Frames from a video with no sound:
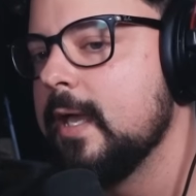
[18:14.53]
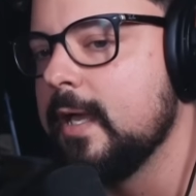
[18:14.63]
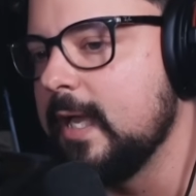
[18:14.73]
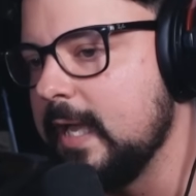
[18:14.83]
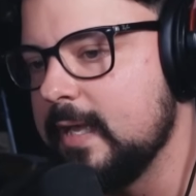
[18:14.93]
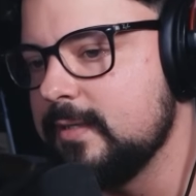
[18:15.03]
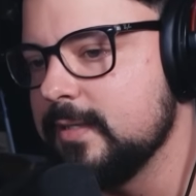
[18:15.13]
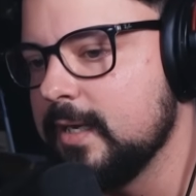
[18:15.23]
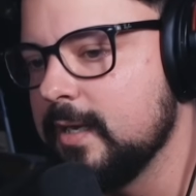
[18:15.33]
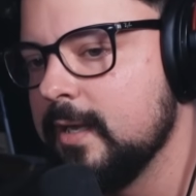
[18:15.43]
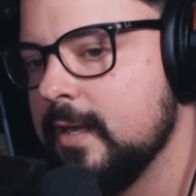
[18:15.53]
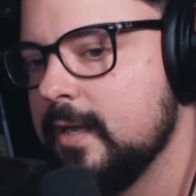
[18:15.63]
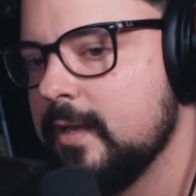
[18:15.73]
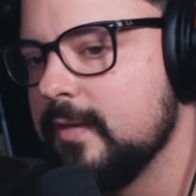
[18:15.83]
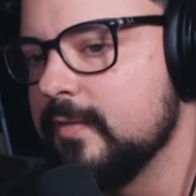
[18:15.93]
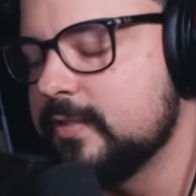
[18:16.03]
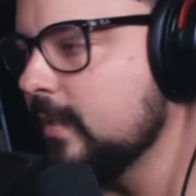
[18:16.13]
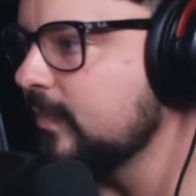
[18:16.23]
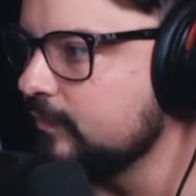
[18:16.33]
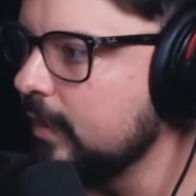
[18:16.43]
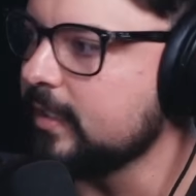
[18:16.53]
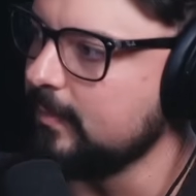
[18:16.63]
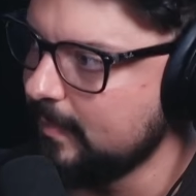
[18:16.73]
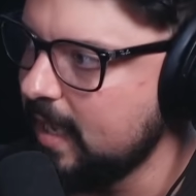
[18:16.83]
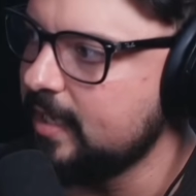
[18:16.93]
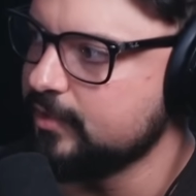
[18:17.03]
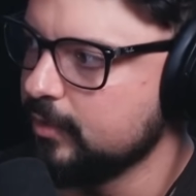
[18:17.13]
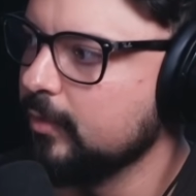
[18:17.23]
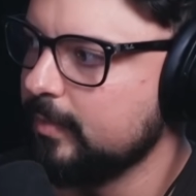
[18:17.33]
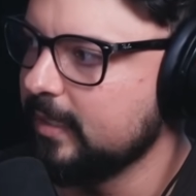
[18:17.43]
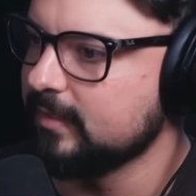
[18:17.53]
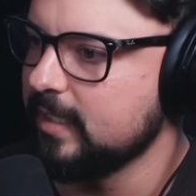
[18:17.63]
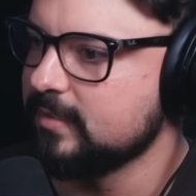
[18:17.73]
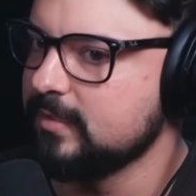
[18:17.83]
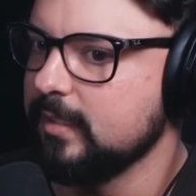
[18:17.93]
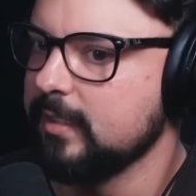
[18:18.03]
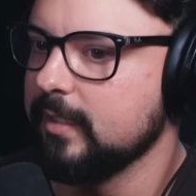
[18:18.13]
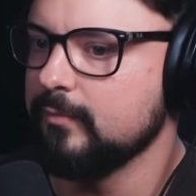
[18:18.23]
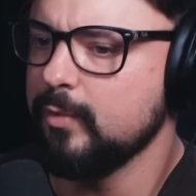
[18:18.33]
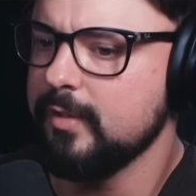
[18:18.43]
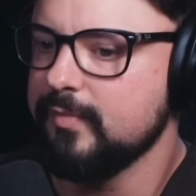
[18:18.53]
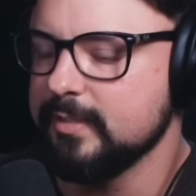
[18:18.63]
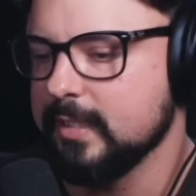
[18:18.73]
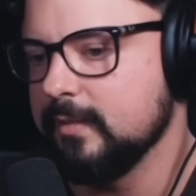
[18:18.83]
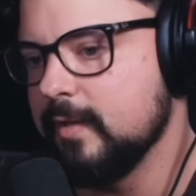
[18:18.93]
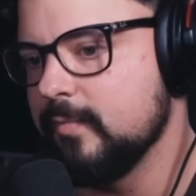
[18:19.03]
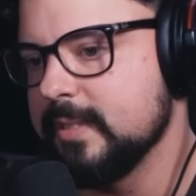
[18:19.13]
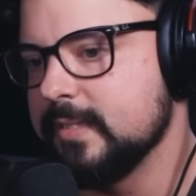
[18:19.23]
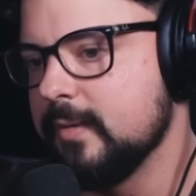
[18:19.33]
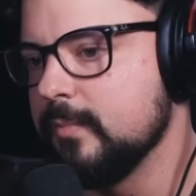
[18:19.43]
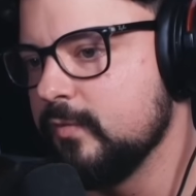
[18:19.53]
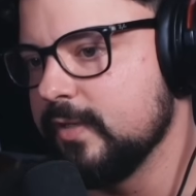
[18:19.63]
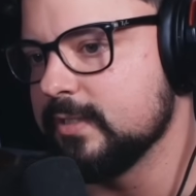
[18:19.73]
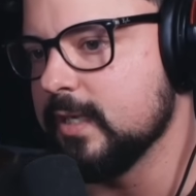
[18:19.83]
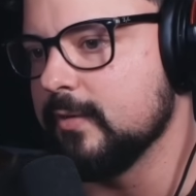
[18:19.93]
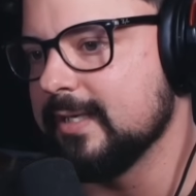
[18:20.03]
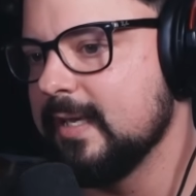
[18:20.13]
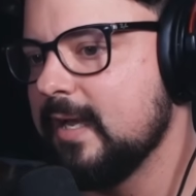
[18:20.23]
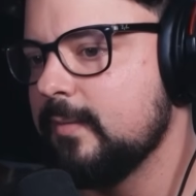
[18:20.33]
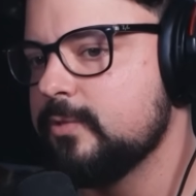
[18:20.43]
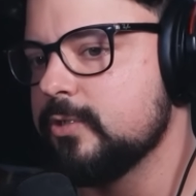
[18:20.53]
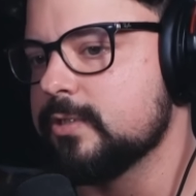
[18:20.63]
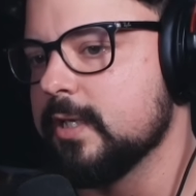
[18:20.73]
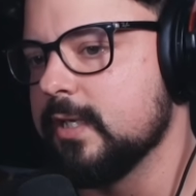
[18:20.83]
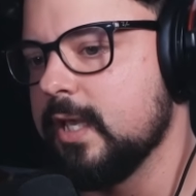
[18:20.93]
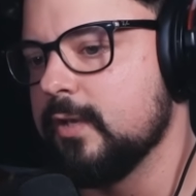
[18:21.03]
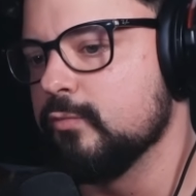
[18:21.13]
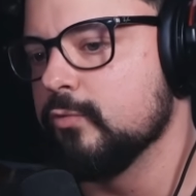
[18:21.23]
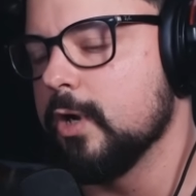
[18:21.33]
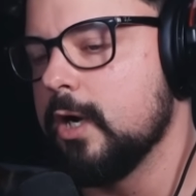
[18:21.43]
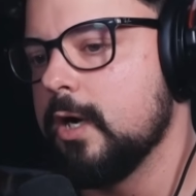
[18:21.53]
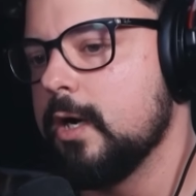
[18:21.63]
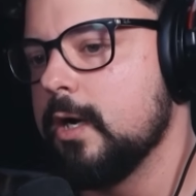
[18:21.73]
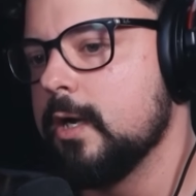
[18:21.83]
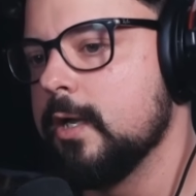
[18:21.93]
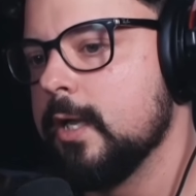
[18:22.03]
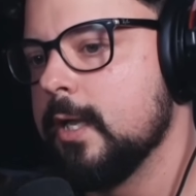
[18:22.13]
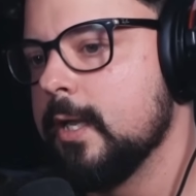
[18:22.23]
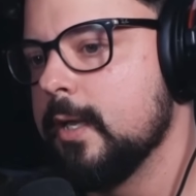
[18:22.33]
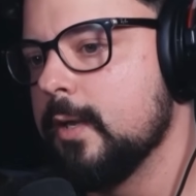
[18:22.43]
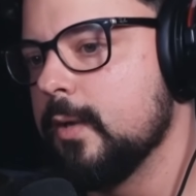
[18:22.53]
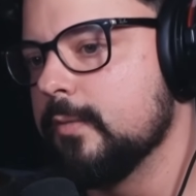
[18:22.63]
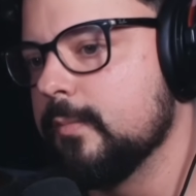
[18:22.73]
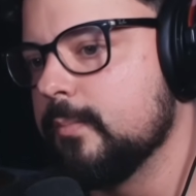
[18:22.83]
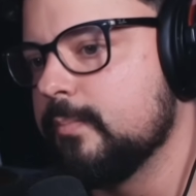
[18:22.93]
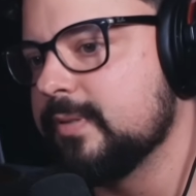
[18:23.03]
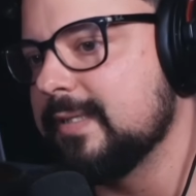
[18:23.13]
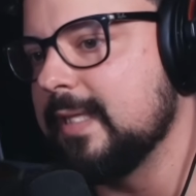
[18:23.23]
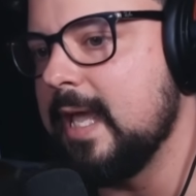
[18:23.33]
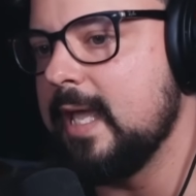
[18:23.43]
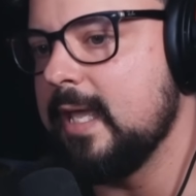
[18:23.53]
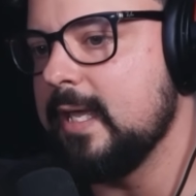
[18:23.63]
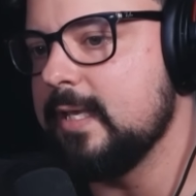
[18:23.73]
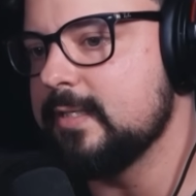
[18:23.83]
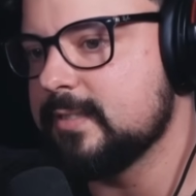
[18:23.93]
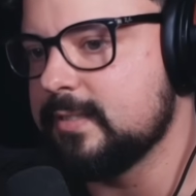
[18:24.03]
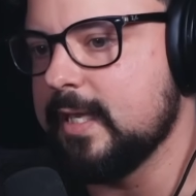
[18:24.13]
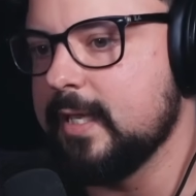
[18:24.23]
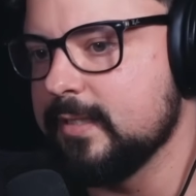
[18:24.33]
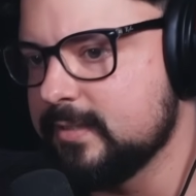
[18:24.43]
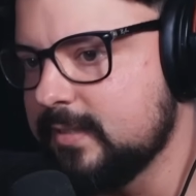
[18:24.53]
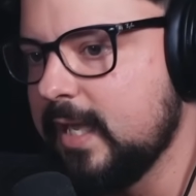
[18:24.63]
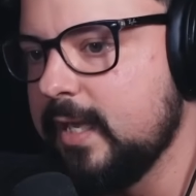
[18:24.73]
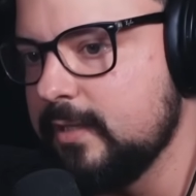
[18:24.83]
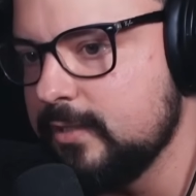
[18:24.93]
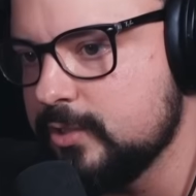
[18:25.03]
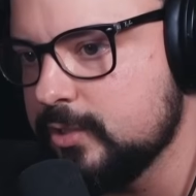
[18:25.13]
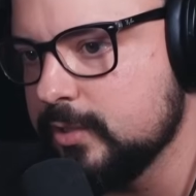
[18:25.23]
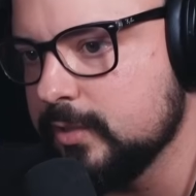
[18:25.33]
And there's something fucking magical about that scene. And one of the things I love about that movie is how it captures like a raw play stage